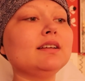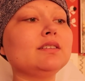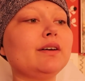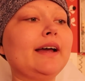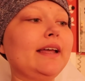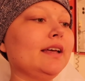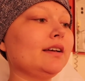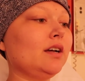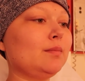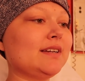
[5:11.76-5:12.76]
so I
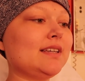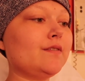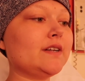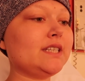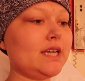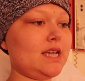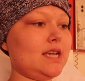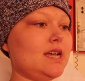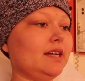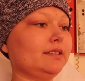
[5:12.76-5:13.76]
got myself a
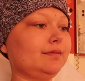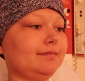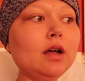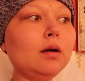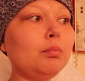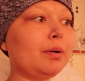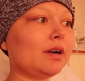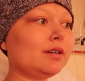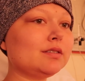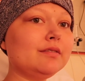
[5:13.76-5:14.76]
tea. But I
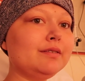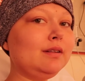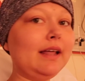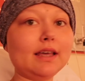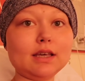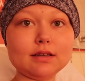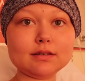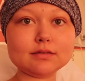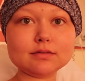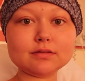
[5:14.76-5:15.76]
also feel like
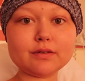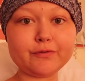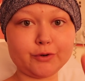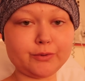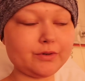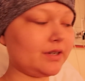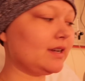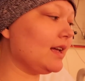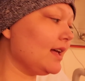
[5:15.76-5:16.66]
fruit.